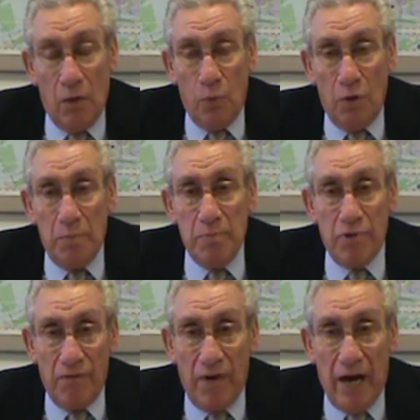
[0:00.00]
will be
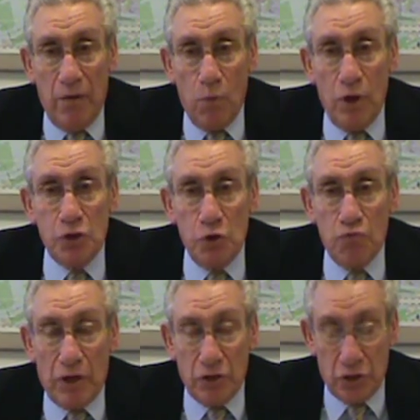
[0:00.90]
provided once you
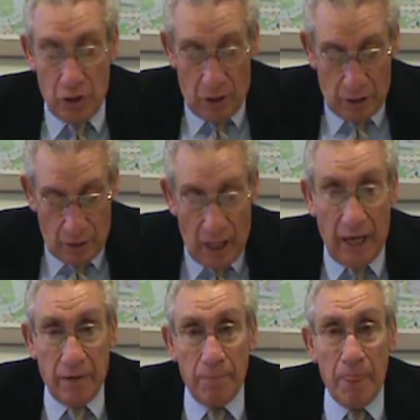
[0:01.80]
register
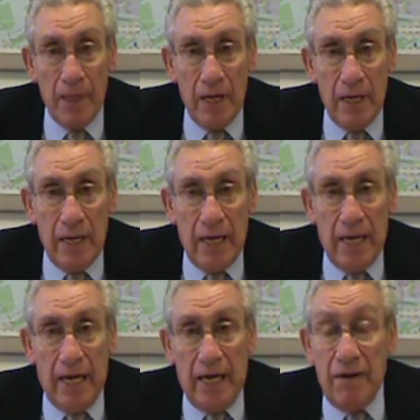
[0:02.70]
online.
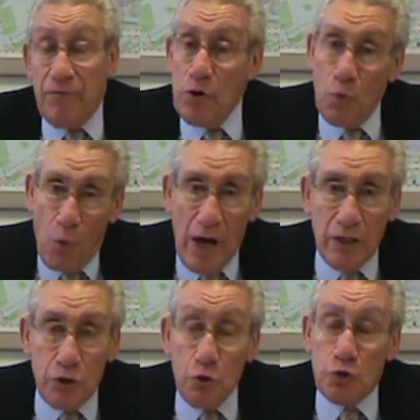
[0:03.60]
If you
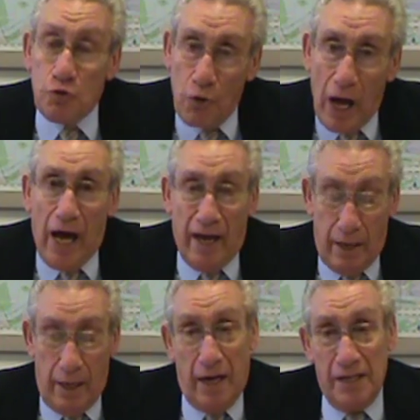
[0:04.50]
want to
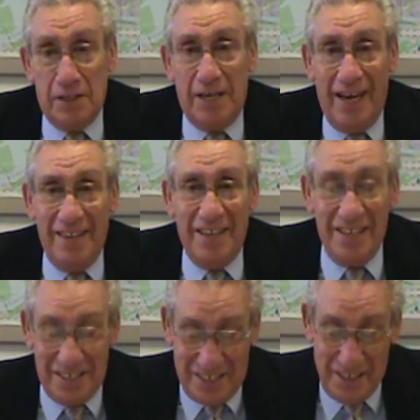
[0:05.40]
try, and I say
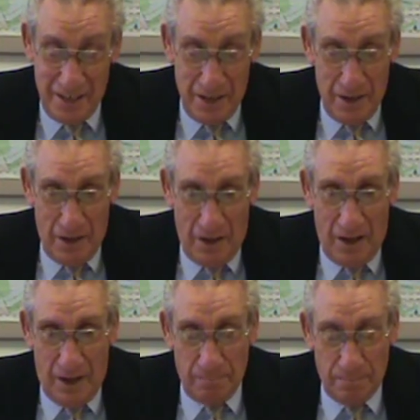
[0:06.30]
this
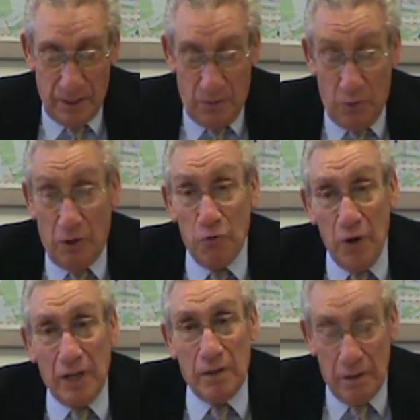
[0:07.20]
with a
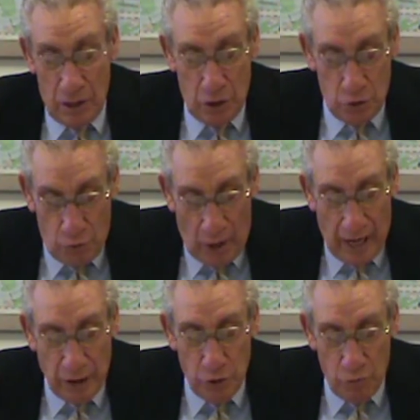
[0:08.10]
grin,
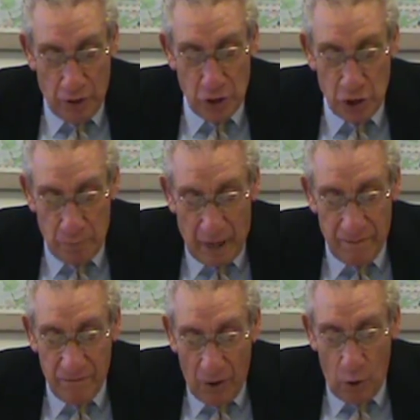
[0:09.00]
try to register by
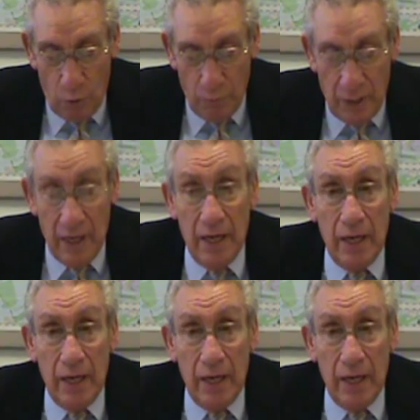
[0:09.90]
phone,